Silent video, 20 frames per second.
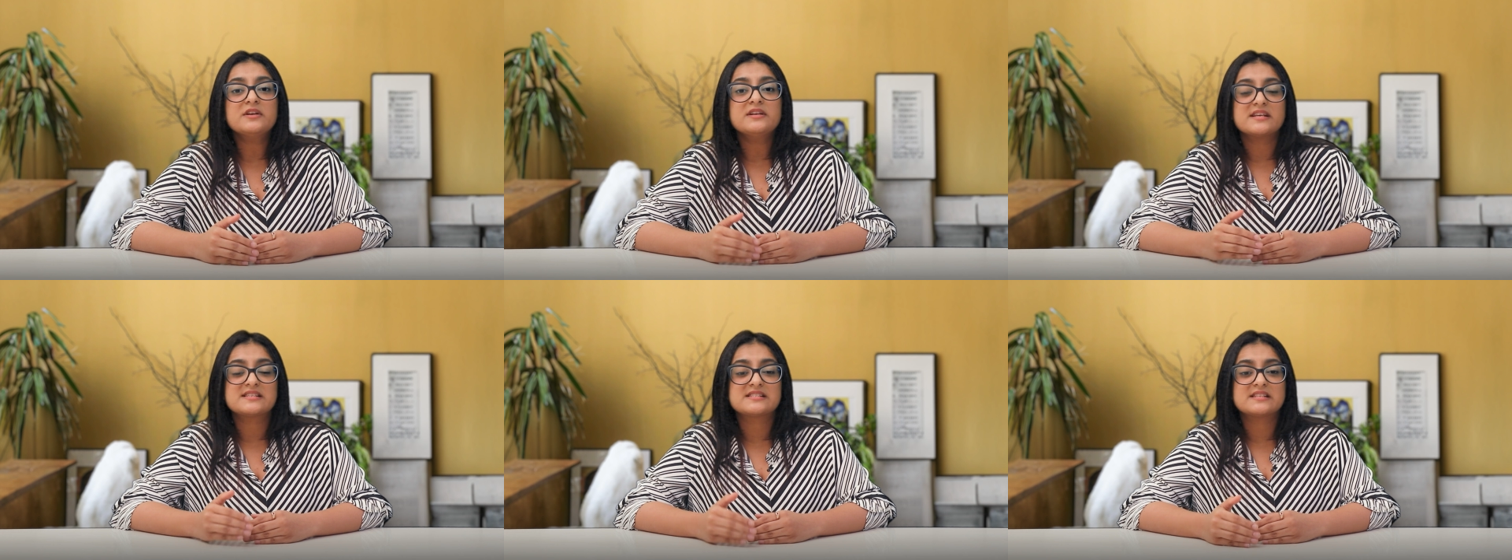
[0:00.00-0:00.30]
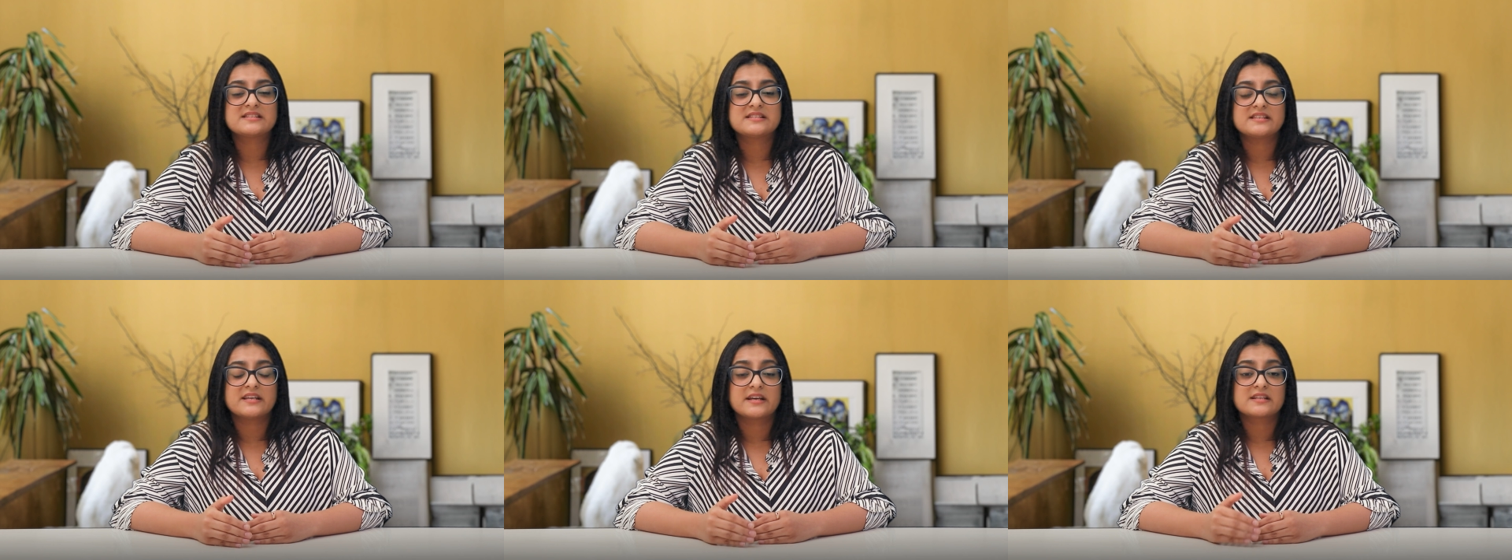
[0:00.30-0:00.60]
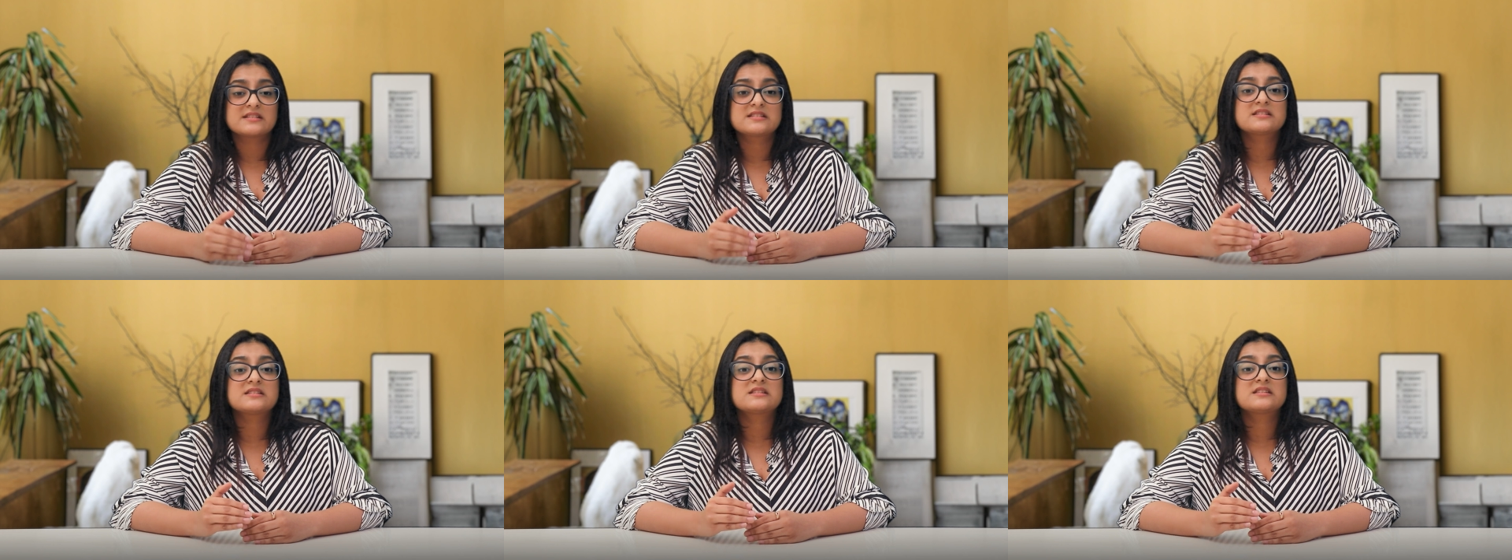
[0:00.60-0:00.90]

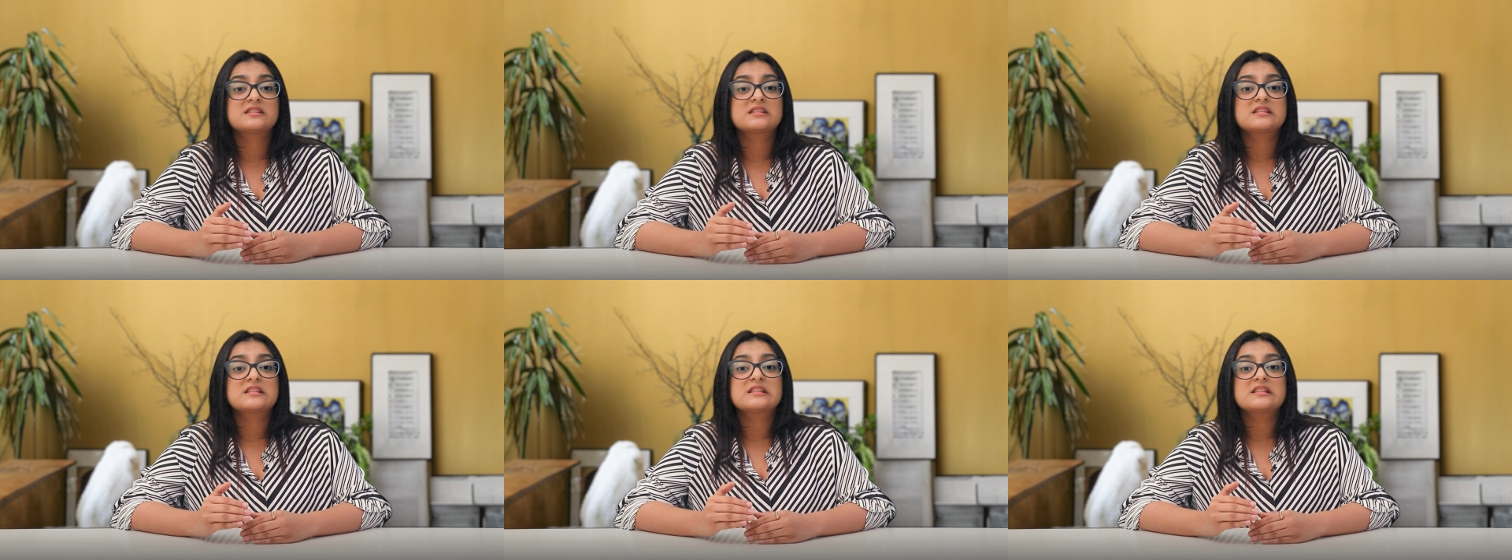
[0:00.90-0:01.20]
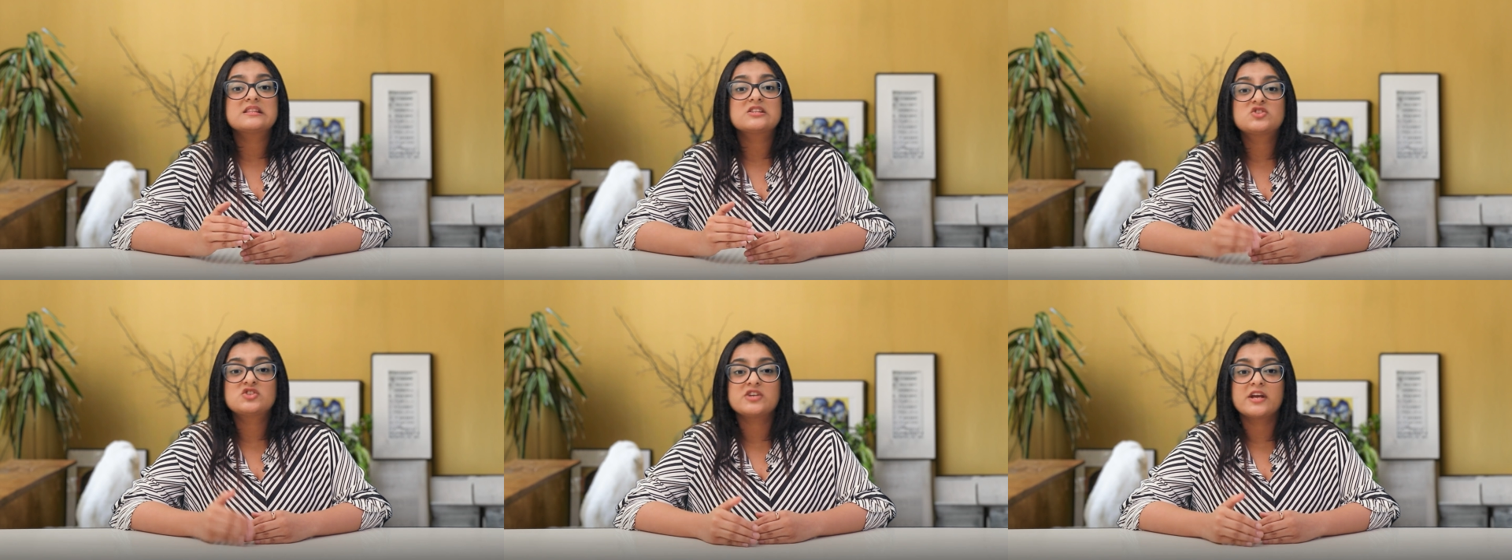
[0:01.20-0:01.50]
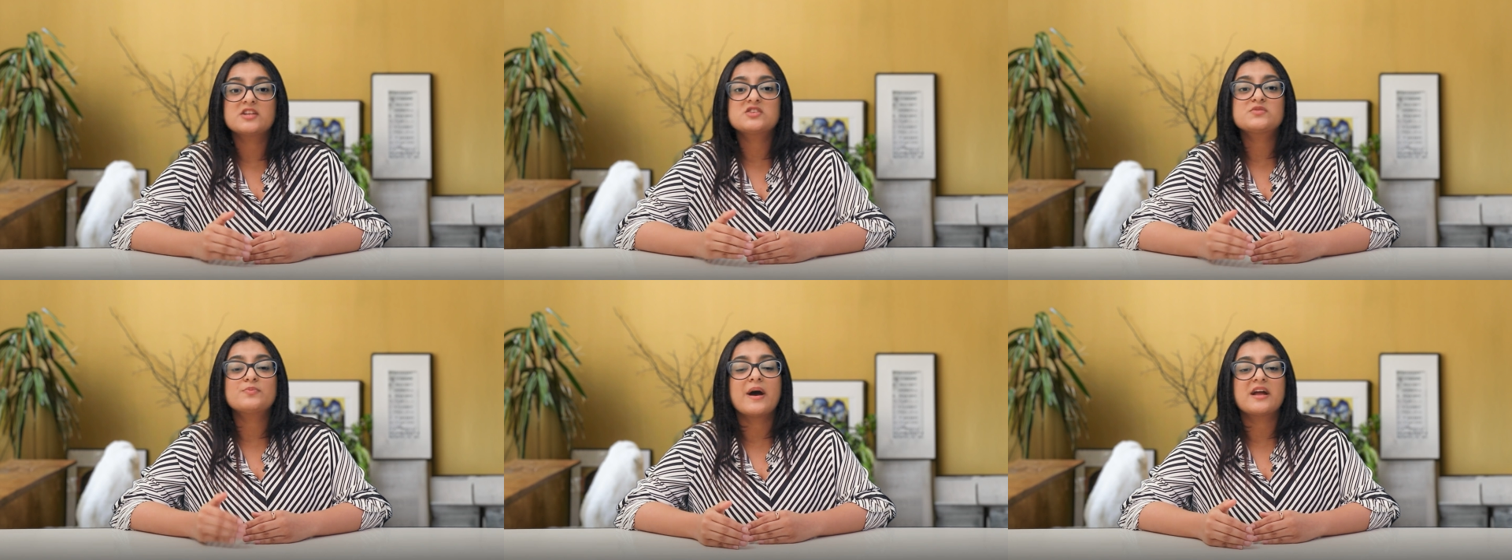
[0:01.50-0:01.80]
necessitates change